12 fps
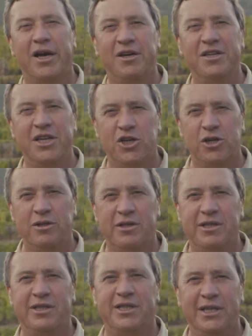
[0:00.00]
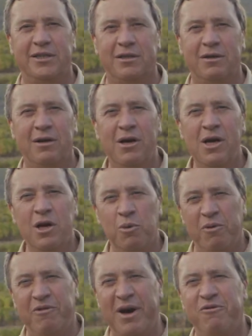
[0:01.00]
conditions this season,
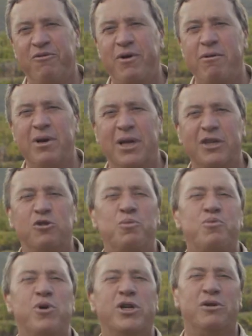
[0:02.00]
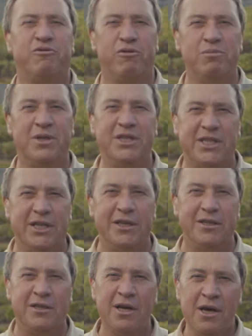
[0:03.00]
we've had very little pressure from
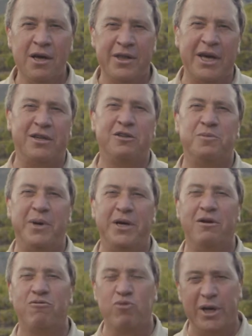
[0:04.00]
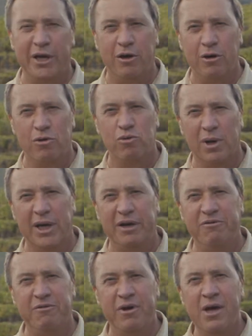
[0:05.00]
disease. That has been a really good
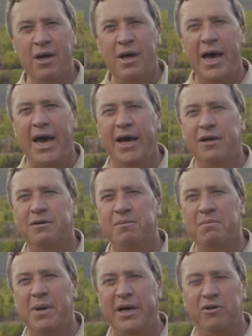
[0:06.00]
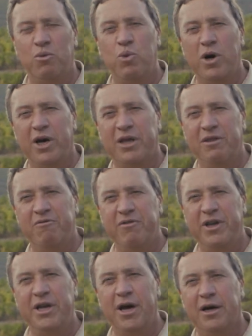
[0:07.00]
relief and made the work in the
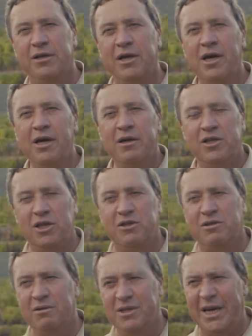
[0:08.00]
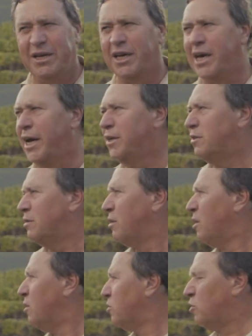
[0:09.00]
vineyard just dedicated
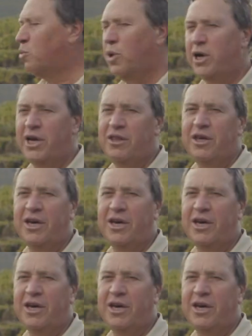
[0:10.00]
to working the